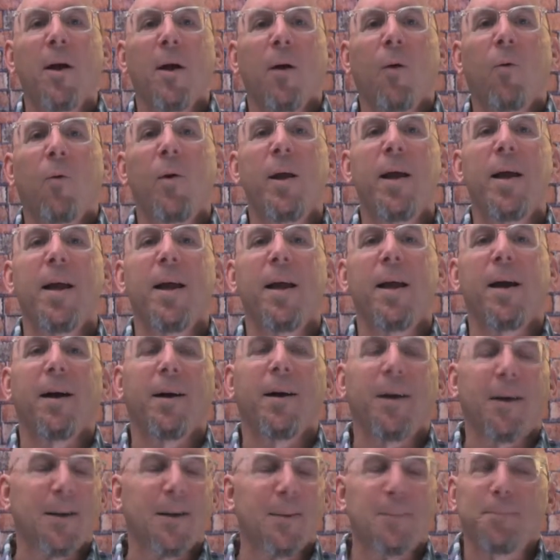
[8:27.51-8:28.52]
we
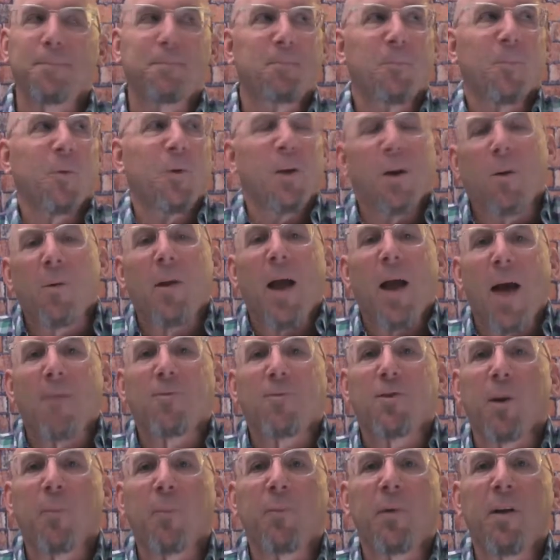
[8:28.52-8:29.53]
have
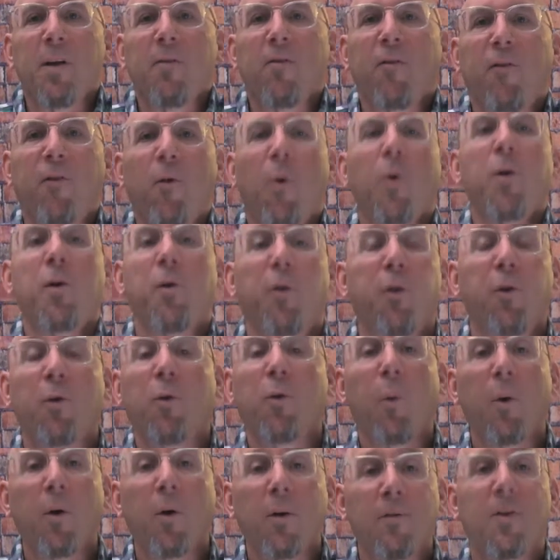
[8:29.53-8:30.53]
something for you through the
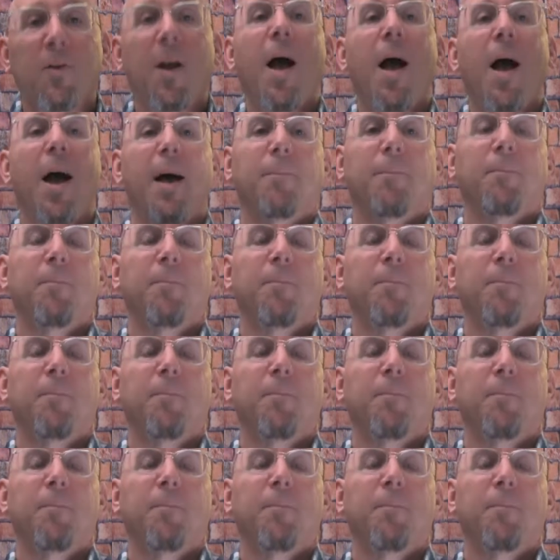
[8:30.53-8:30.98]
Word of God.